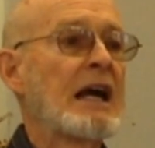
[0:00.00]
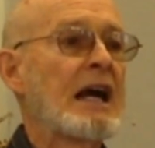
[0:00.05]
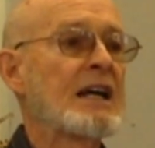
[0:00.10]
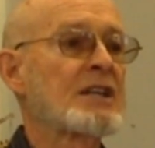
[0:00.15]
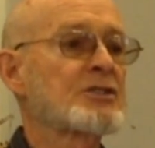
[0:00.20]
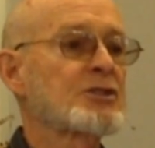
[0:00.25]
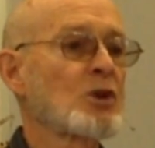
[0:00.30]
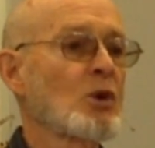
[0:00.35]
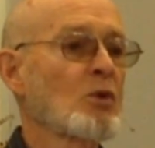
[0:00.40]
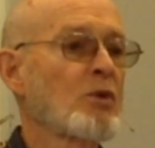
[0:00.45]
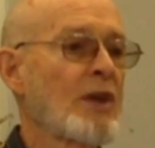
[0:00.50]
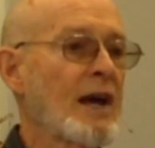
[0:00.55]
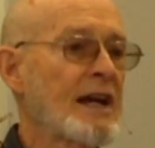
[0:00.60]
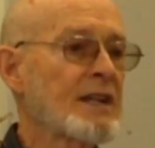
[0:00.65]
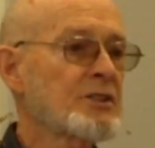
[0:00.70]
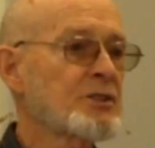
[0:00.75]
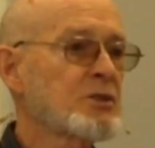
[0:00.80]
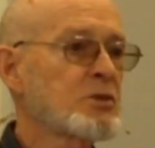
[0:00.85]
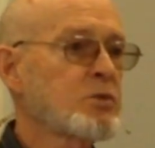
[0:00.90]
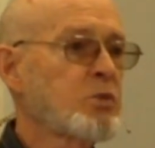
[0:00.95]
And so
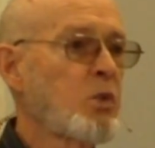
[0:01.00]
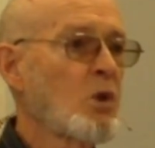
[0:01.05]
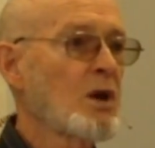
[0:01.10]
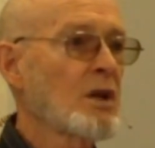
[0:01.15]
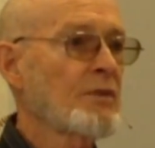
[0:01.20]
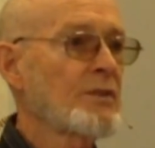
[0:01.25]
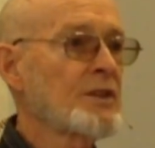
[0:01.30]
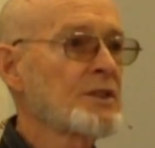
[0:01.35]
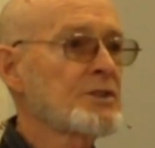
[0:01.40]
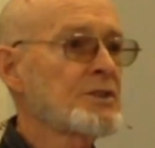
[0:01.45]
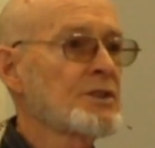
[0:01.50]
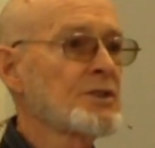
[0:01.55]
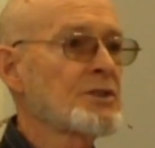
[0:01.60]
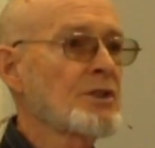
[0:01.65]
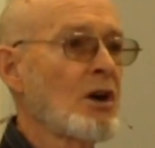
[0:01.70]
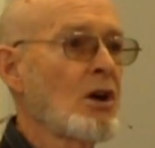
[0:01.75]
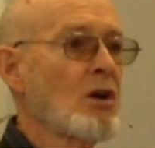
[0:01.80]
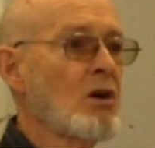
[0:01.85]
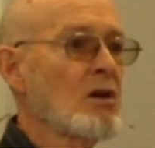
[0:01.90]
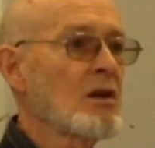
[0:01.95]
that's what this is
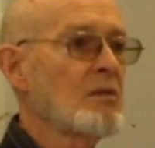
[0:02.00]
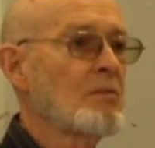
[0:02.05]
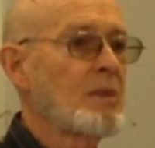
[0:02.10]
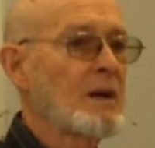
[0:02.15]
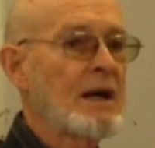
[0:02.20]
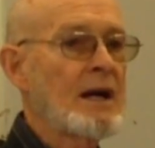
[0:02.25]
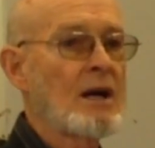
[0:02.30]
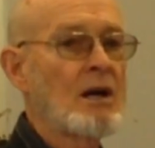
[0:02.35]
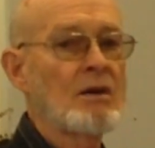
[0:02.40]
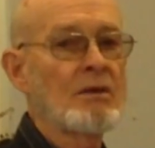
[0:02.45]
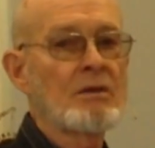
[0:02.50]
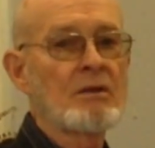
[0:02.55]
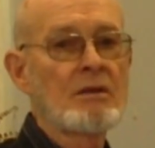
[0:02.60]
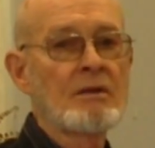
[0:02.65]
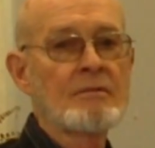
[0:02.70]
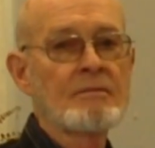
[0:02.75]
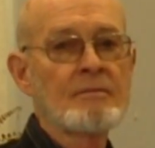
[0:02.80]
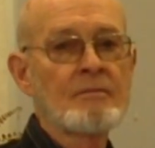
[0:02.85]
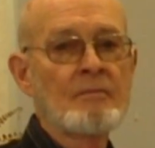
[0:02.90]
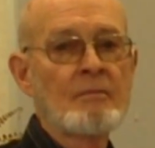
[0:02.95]
all about.
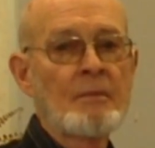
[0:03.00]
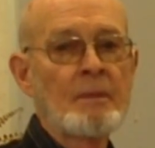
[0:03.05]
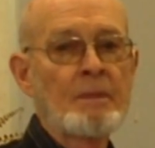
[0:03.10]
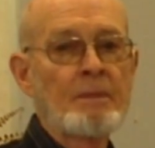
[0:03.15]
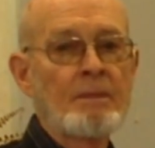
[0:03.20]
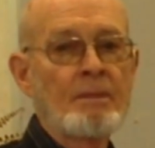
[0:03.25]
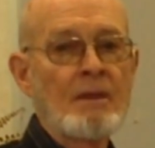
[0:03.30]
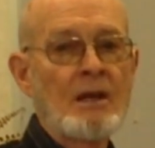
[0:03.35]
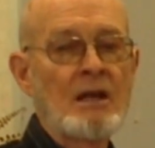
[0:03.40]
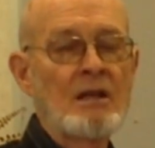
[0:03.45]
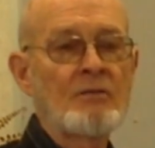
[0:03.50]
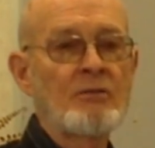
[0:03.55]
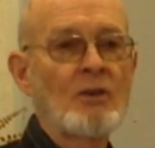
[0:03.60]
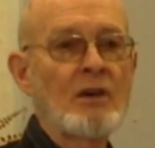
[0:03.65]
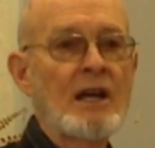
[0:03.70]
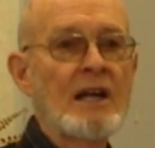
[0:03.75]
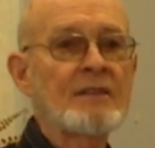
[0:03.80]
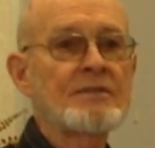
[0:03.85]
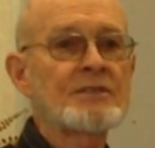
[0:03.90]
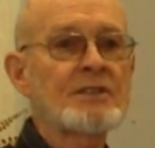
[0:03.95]
And if
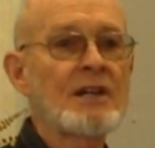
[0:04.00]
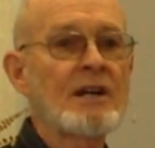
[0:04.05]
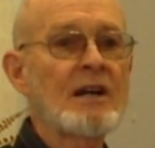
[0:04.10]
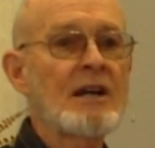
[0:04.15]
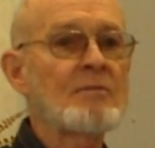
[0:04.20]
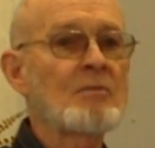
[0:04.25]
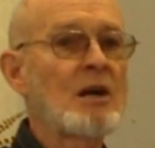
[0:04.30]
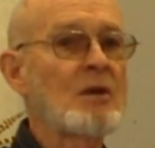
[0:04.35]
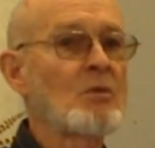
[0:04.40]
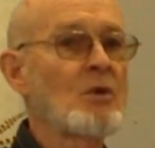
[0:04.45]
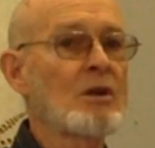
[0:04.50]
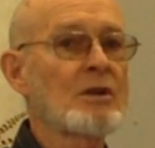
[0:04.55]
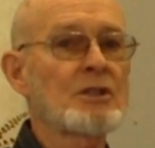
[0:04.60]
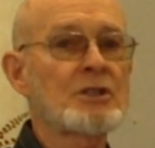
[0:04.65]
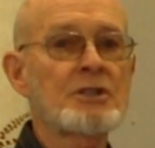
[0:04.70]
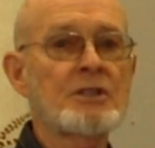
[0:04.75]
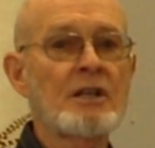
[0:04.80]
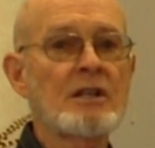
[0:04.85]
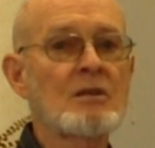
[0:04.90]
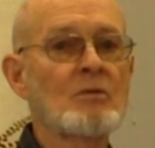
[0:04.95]
we have time, I want to
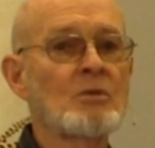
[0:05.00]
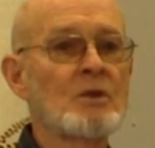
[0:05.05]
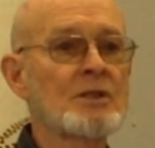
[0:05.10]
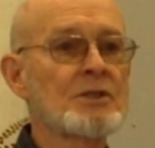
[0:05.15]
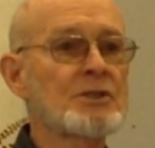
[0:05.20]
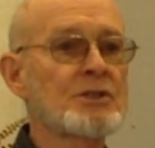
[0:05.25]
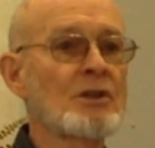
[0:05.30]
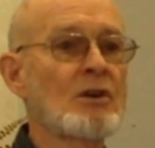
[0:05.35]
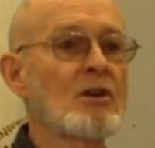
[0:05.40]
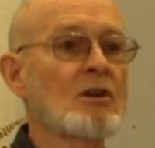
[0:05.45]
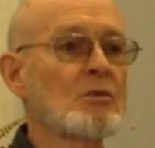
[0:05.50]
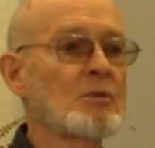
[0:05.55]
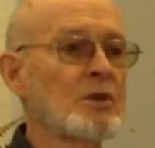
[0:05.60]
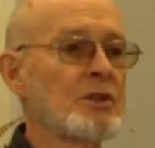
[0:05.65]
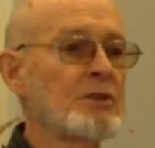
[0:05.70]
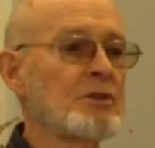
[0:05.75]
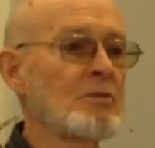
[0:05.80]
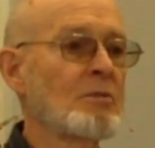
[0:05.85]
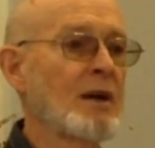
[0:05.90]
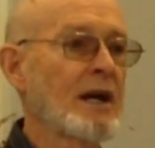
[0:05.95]
share one song
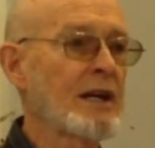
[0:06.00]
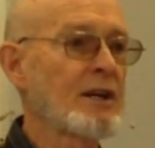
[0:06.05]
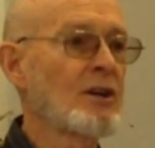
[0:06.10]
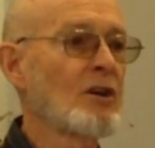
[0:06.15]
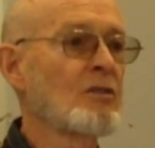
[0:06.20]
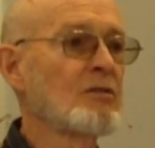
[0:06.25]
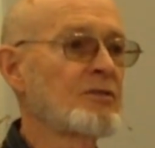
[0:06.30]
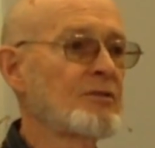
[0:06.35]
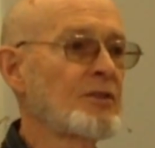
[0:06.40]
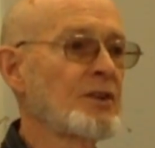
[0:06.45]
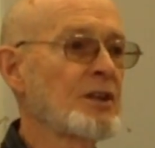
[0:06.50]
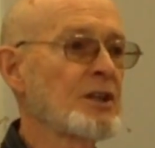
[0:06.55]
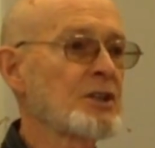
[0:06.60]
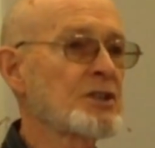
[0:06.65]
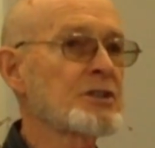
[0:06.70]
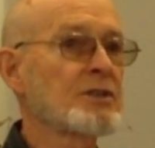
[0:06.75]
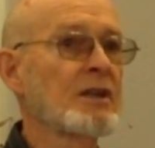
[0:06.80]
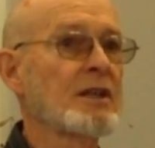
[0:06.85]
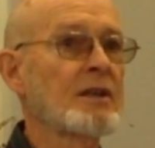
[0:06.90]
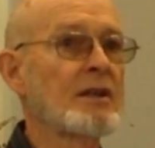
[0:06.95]
with you by Go
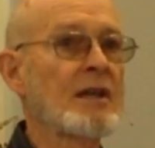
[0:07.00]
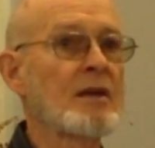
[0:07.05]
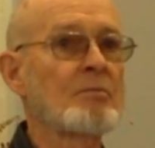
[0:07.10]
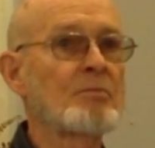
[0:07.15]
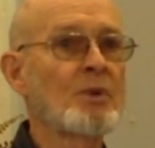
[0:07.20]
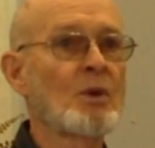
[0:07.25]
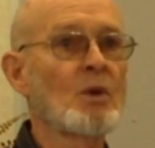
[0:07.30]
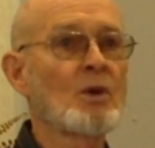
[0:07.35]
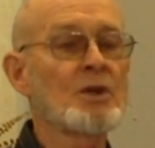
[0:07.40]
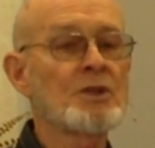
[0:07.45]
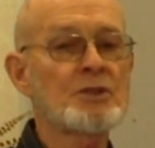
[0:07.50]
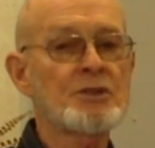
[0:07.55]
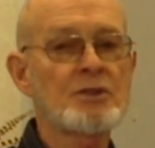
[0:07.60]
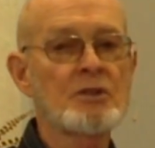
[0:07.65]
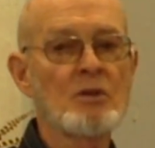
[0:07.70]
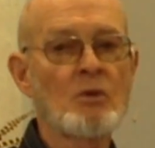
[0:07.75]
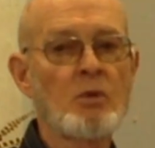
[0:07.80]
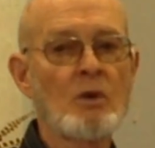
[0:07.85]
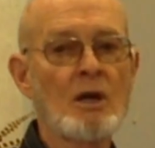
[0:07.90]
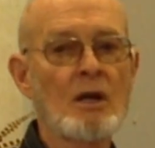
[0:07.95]
Fish that, that points
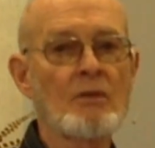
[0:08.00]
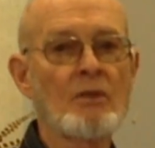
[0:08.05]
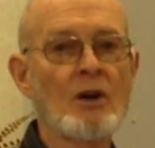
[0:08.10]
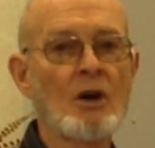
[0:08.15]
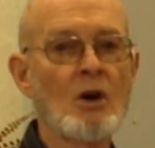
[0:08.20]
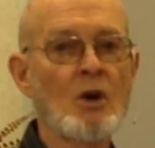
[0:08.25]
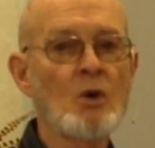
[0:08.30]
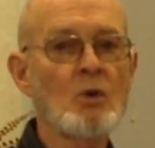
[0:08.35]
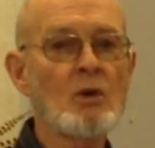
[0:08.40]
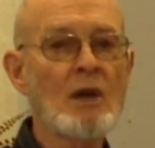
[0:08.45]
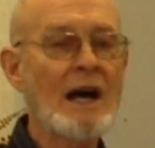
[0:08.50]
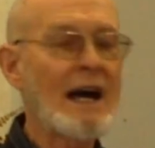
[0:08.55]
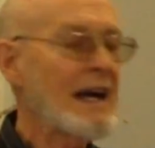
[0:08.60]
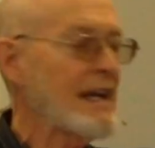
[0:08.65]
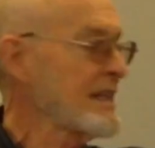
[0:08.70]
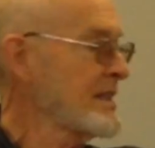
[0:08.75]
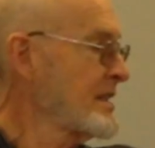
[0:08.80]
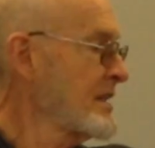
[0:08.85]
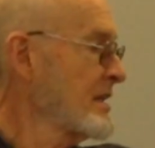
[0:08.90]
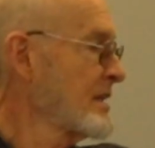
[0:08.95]
to where the whole
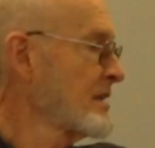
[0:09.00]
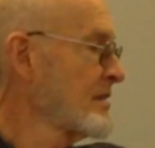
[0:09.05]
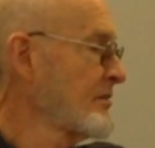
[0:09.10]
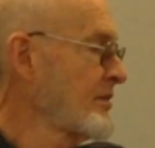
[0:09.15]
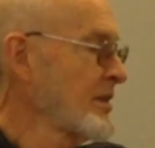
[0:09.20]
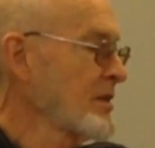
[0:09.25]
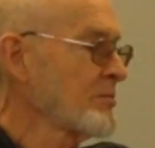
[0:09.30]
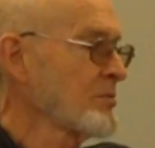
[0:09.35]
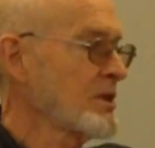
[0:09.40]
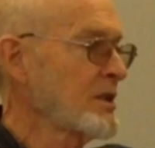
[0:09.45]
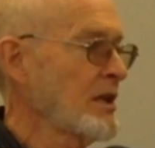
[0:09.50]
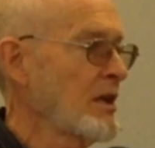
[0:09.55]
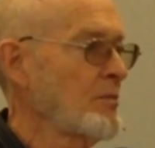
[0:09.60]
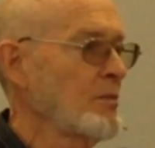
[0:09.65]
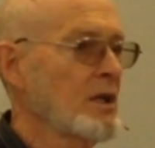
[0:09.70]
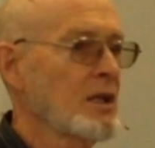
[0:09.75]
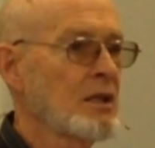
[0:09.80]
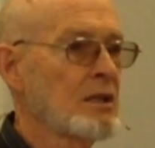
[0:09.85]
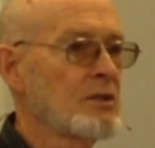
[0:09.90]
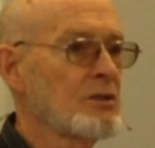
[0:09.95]
idea of him
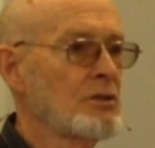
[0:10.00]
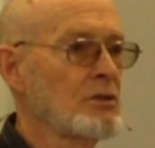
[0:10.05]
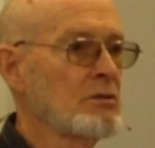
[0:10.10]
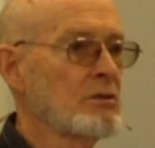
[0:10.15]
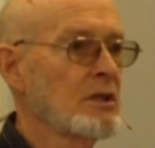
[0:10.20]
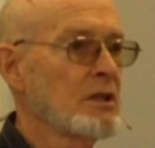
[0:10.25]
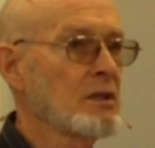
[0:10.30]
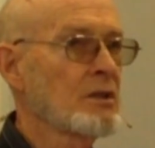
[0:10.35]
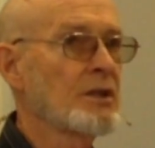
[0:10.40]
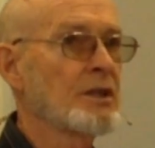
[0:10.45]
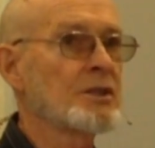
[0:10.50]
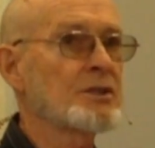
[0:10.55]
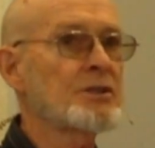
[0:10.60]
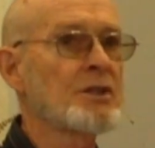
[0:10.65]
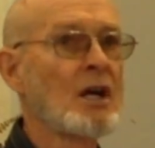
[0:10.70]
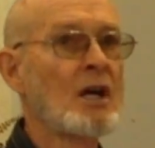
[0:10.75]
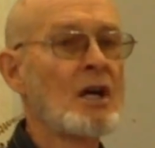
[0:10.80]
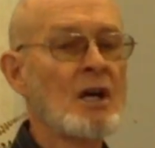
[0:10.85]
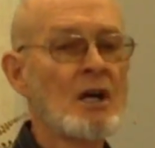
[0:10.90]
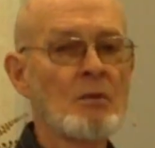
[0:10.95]
coming and doing this
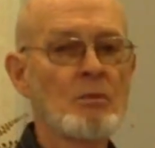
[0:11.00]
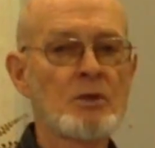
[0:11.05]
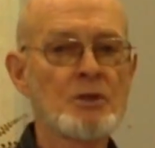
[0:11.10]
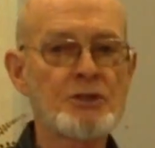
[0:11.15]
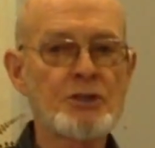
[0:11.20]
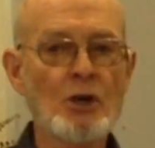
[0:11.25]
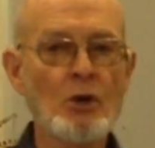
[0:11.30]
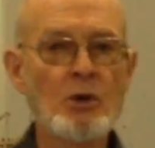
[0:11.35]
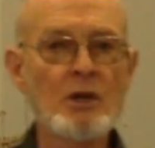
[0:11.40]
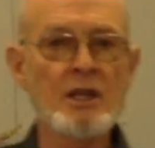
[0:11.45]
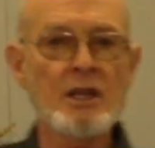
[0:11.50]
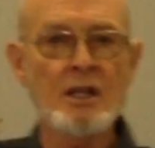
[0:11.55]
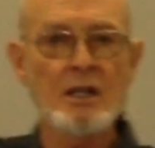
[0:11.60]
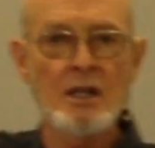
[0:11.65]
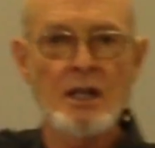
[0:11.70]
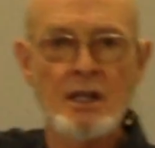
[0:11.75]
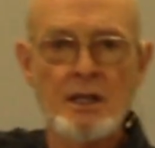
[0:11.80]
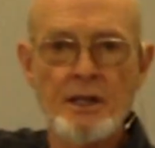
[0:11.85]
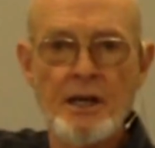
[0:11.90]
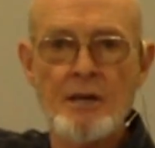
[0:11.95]
was so he
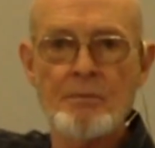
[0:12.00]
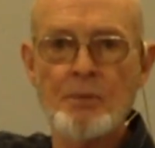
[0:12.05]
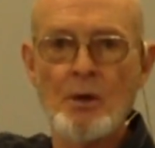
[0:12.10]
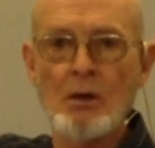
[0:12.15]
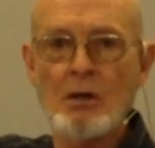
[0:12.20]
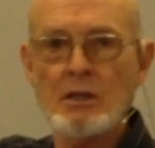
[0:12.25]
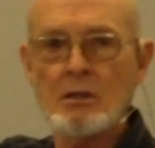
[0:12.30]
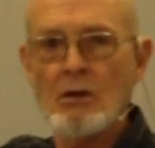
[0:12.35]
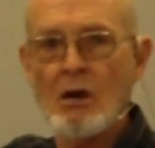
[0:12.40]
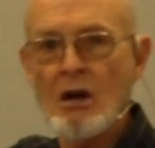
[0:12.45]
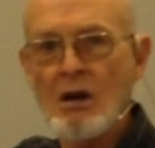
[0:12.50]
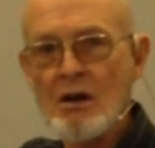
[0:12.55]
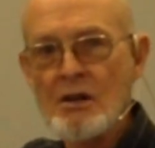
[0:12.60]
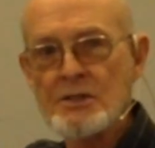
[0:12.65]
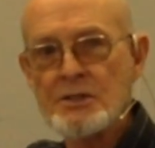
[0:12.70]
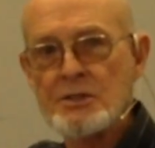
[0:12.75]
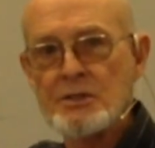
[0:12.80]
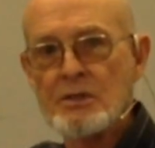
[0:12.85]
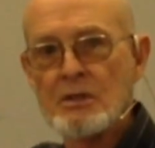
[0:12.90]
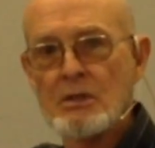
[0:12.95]
can end up on a
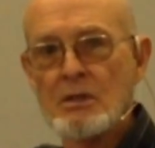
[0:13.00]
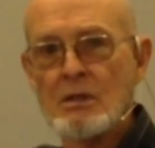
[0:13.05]
cross.